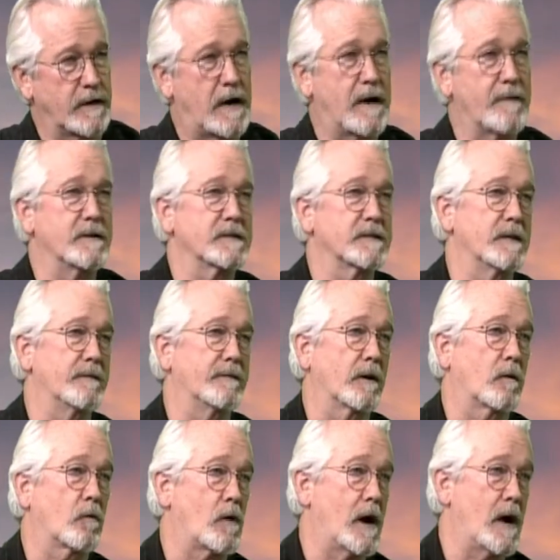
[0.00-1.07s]
Obviously, if a
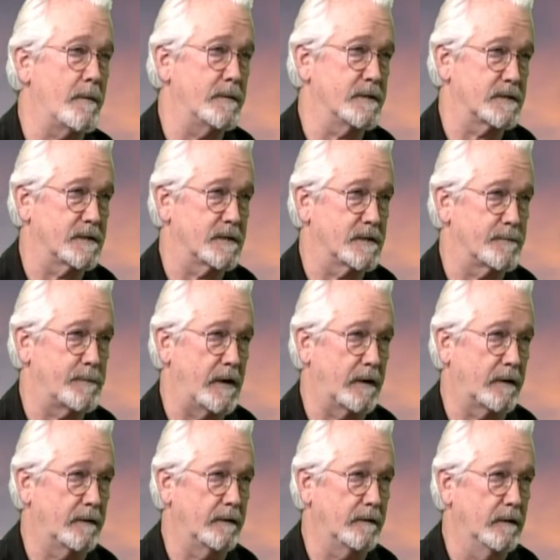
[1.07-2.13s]
crime is
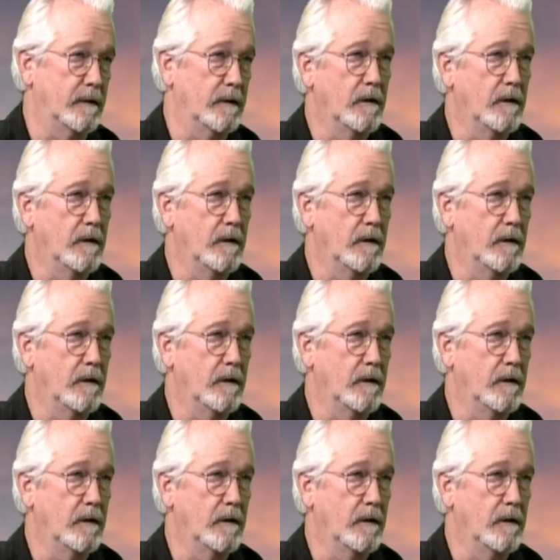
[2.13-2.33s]
suspected,